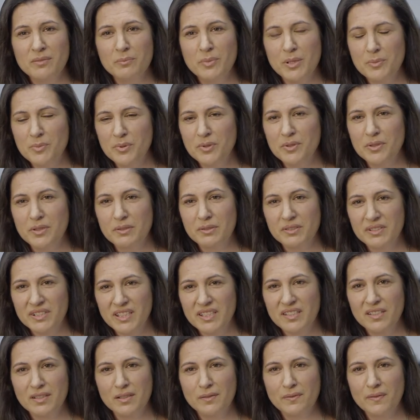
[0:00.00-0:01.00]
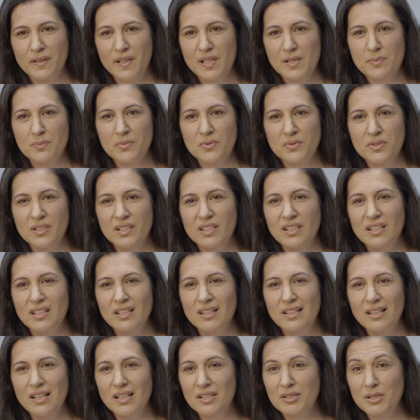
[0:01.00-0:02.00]
People who are addicted to Facebook
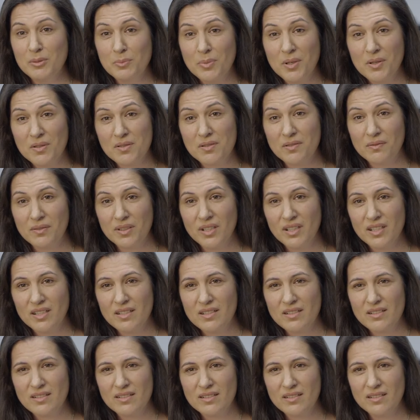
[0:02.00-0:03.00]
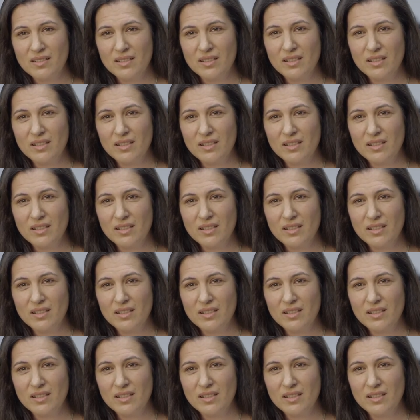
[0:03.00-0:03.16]
are compulsive liars,